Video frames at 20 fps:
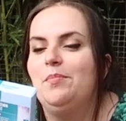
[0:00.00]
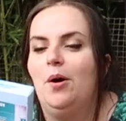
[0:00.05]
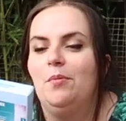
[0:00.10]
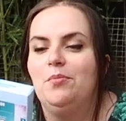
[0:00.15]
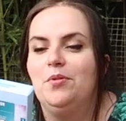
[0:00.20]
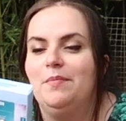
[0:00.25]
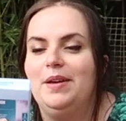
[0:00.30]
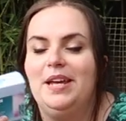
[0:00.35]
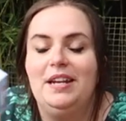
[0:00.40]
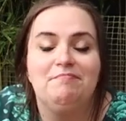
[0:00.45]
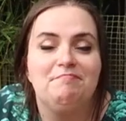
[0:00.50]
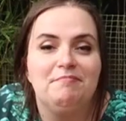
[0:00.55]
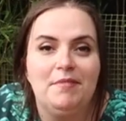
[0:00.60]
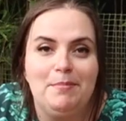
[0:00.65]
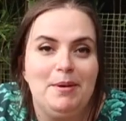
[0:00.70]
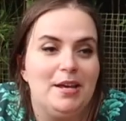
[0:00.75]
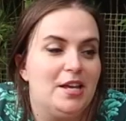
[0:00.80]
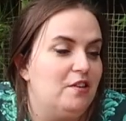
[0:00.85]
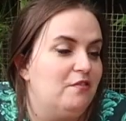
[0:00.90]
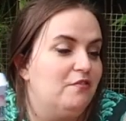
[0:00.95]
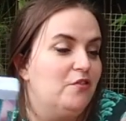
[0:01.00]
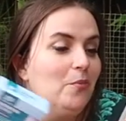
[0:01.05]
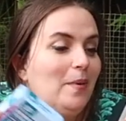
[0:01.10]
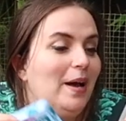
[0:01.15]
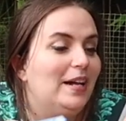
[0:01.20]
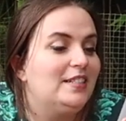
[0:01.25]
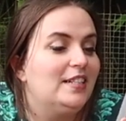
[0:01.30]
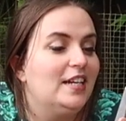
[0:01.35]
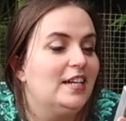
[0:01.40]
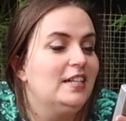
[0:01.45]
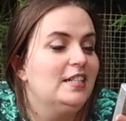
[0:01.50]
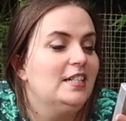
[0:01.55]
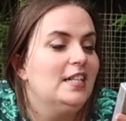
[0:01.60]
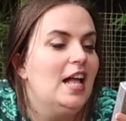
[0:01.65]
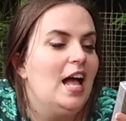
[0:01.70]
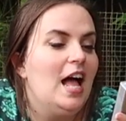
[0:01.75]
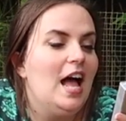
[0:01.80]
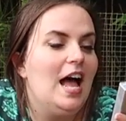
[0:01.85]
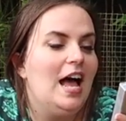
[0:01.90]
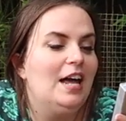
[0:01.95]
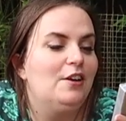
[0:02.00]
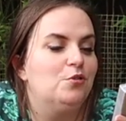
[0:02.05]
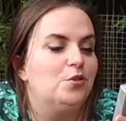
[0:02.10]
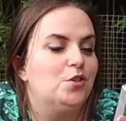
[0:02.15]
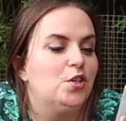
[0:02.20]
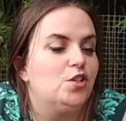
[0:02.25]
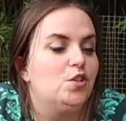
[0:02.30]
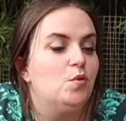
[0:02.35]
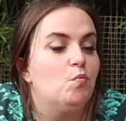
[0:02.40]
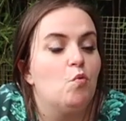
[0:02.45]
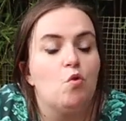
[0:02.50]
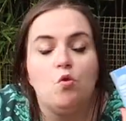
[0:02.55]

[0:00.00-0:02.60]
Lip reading: pop them in, they make you feel better. And also some